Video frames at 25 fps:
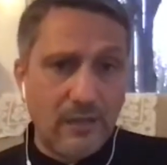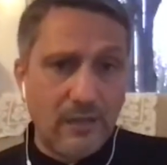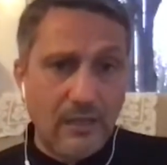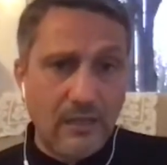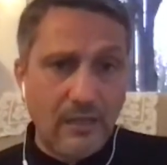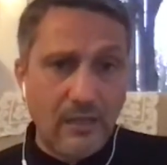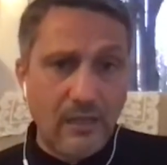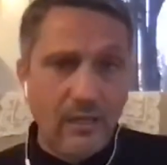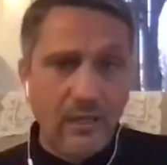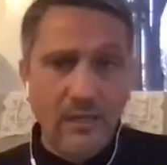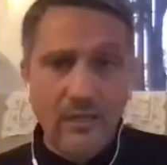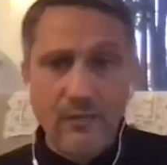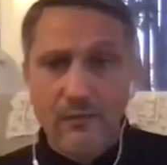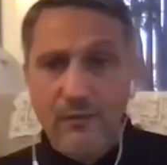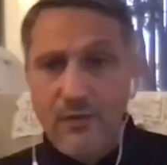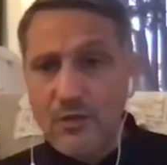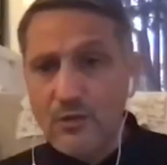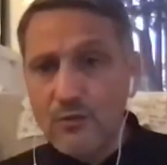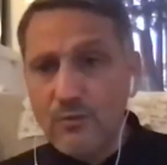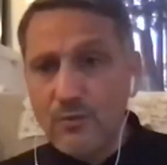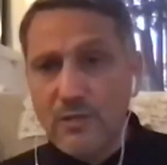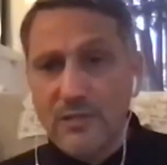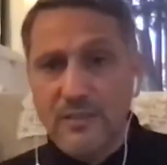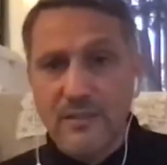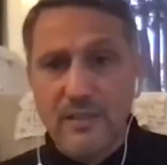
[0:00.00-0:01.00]

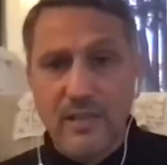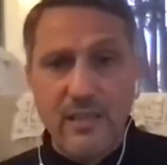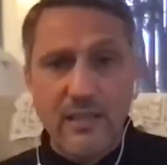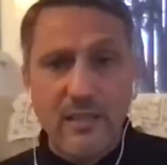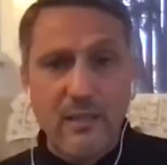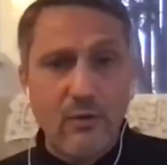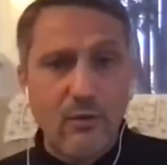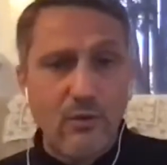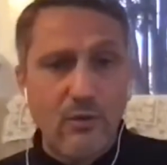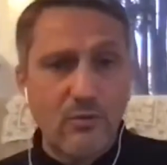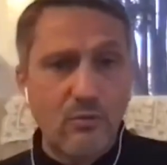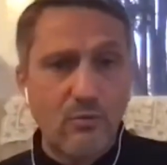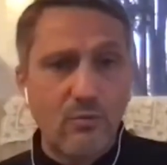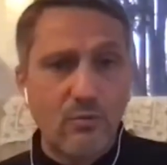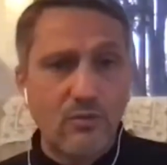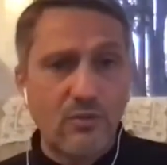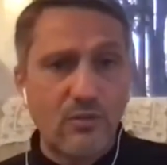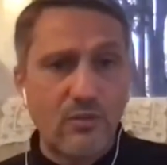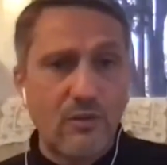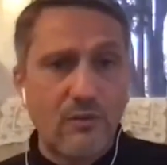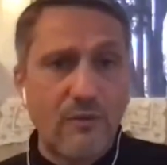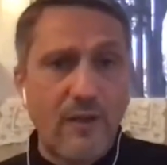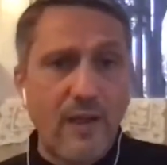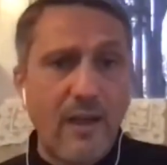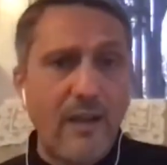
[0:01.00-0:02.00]
individuals, and those who
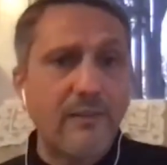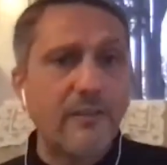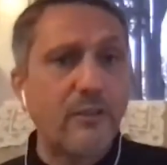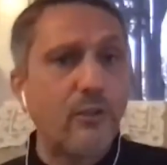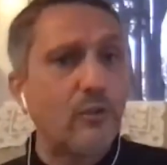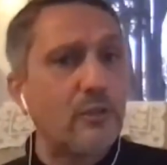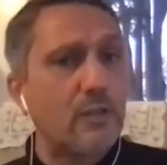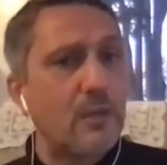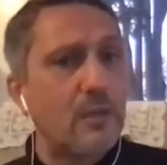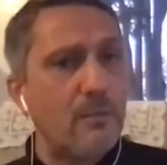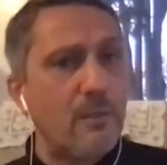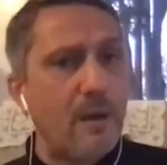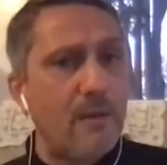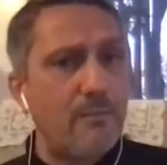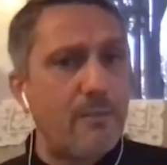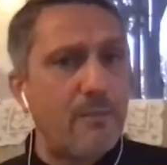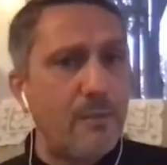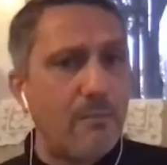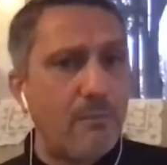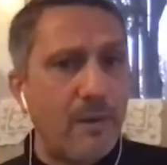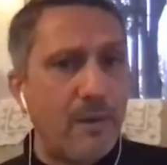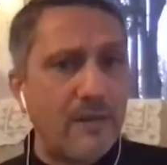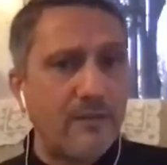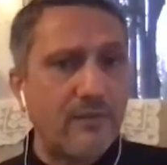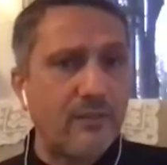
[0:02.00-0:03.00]
survived loaded them up
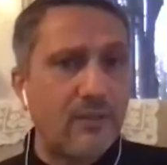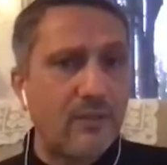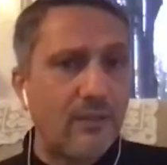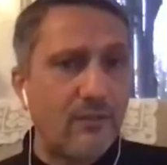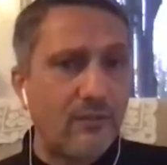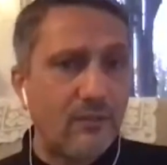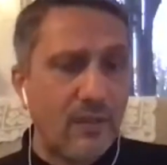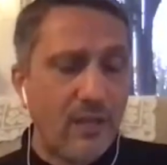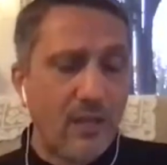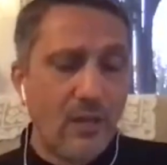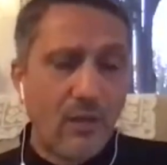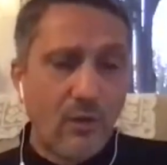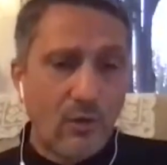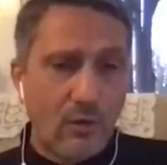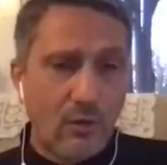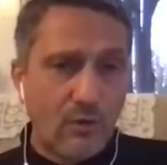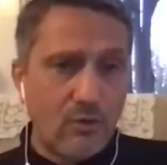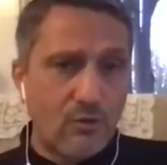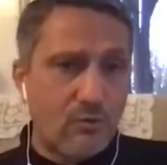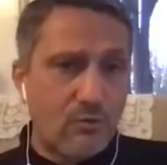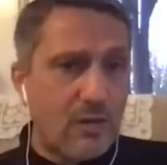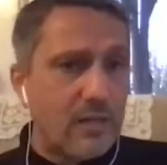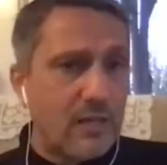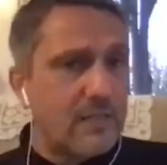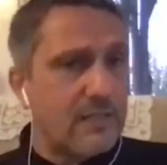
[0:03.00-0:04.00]
in buses or
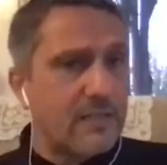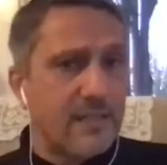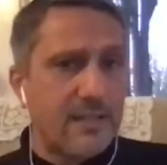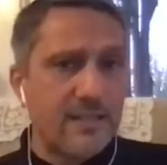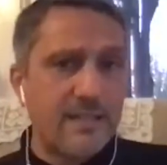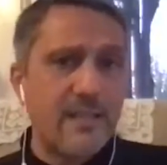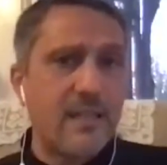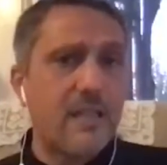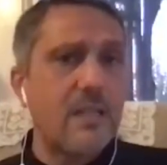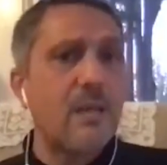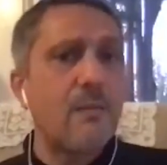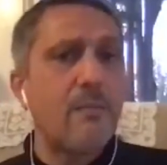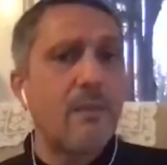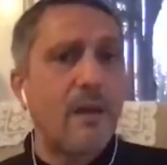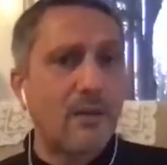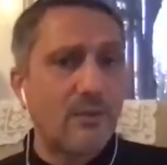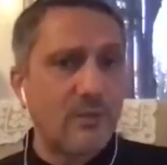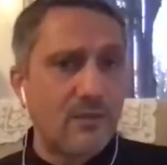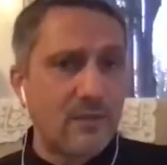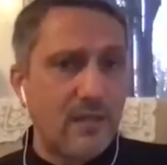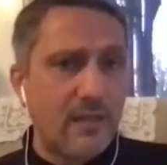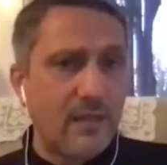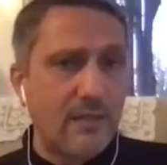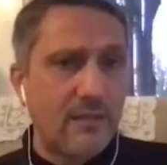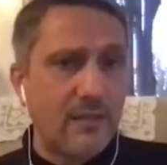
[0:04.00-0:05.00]
trucks and sent them
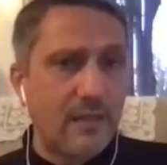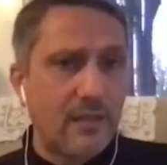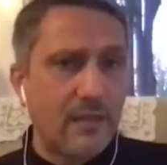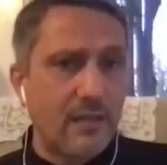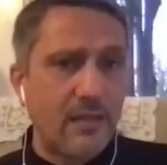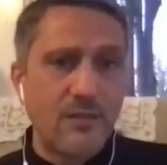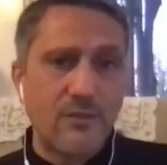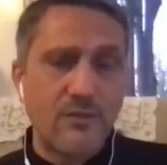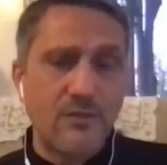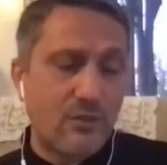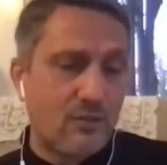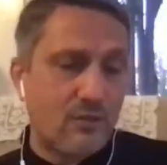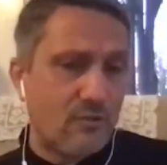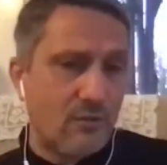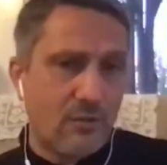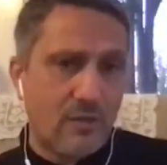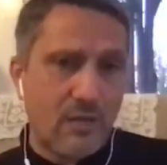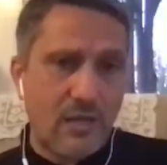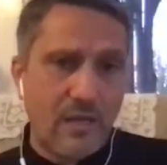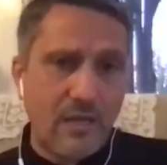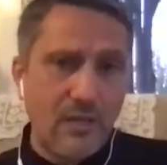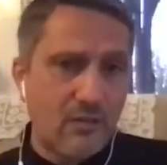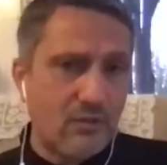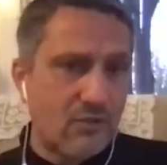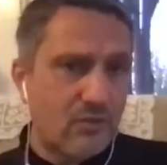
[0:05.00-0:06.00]
outside the country. So
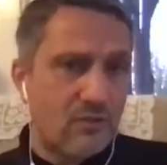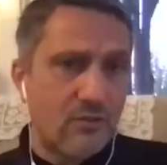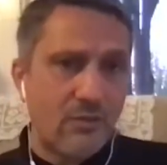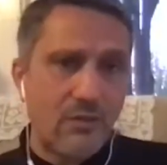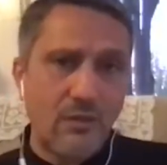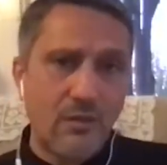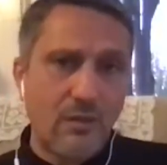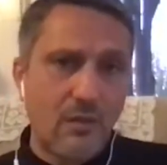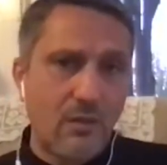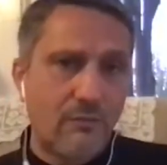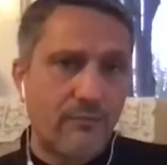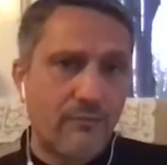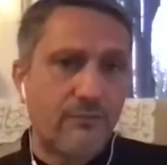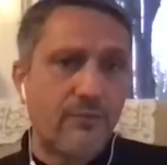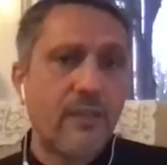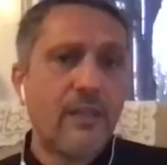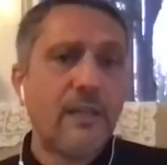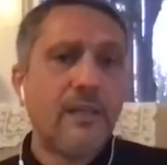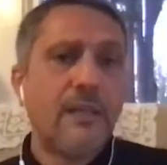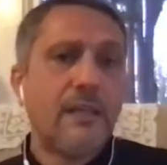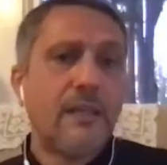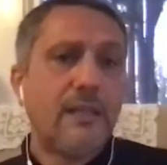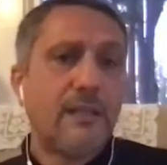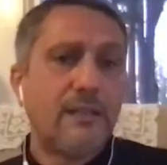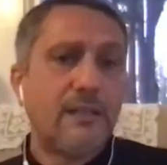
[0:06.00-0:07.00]
the history of
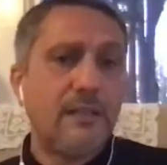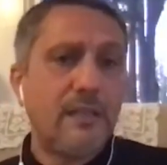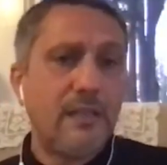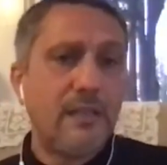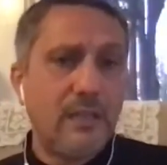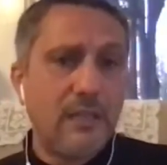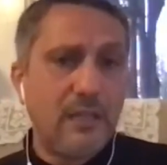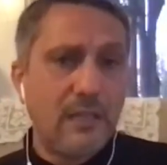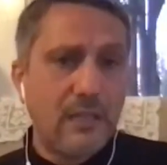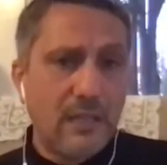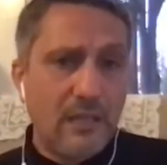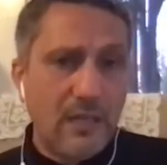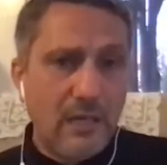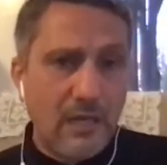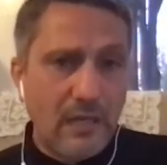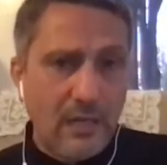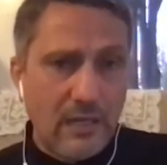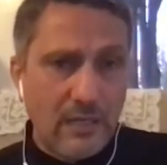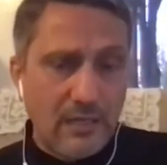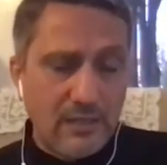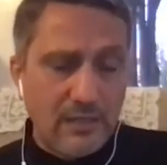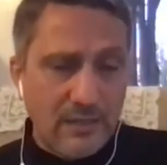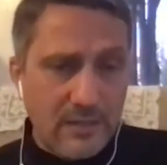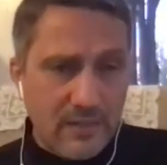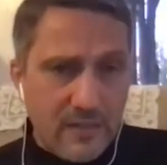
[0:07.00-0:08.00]
the
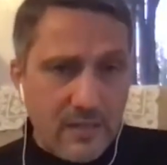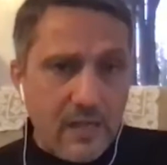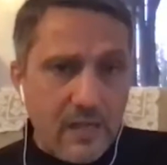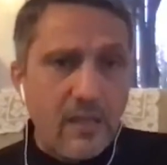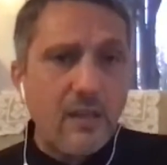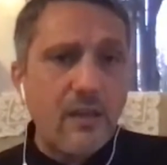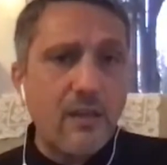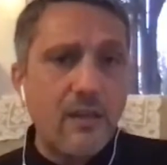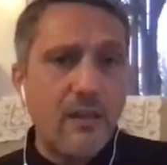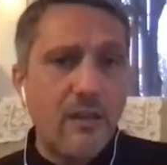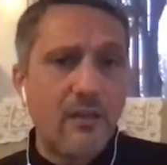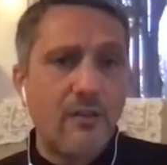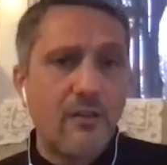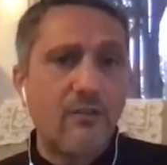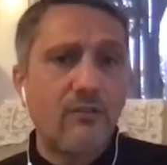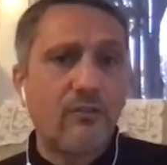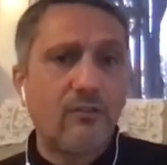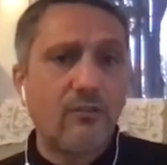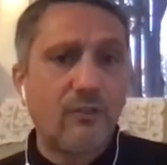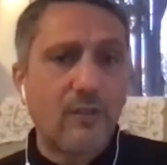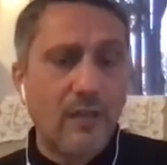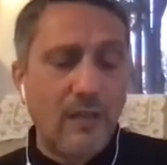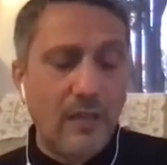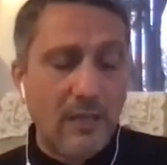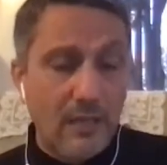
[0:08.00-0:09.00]

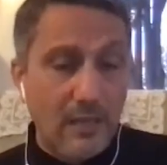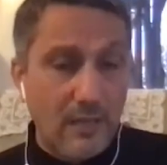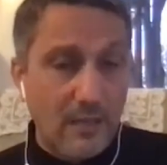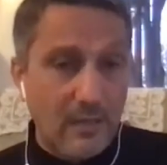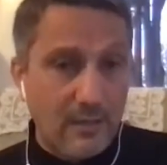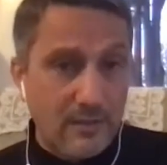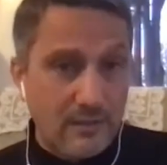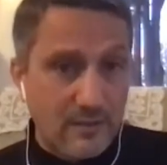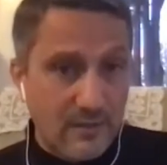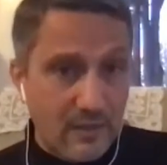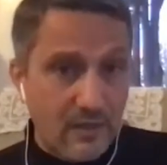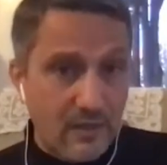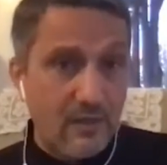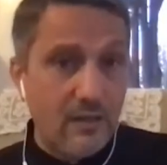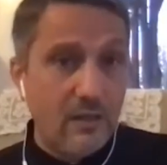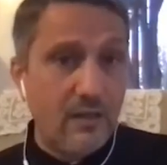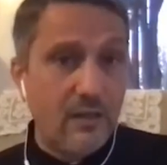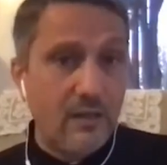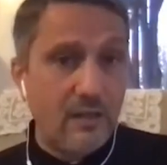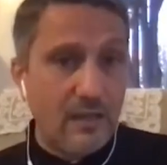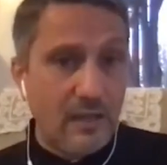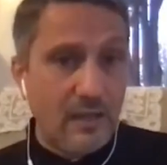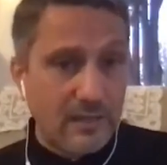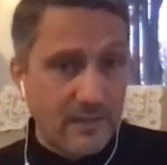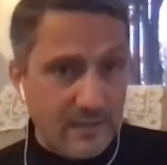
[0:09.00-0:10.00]

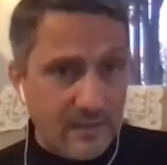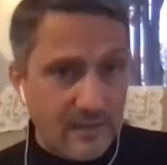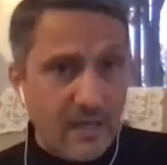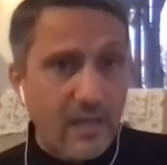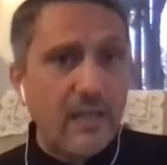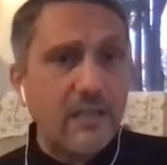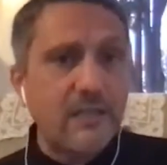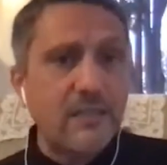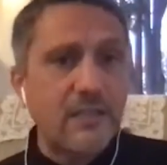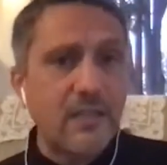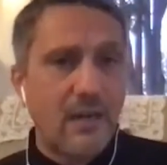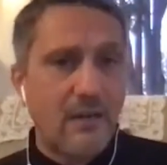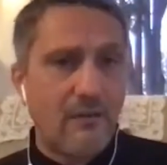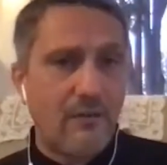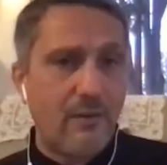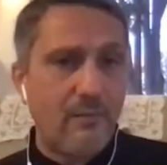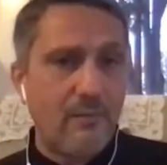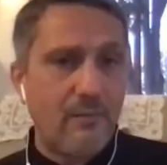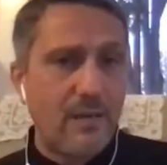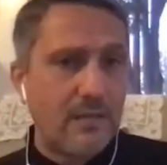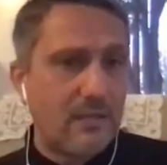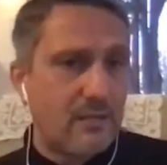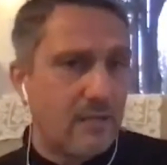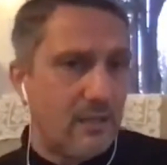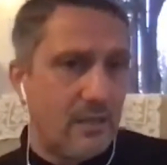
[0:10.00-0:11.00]
Syrian Assad
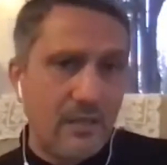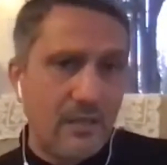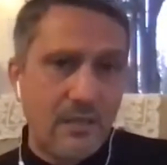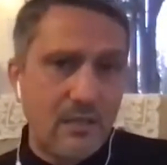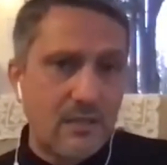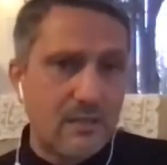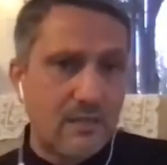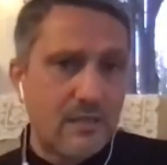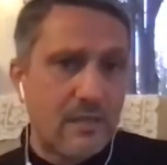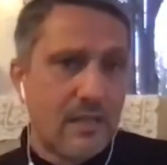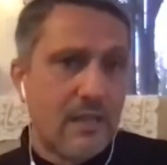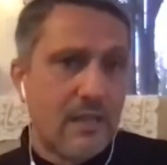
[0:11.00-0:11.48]
government is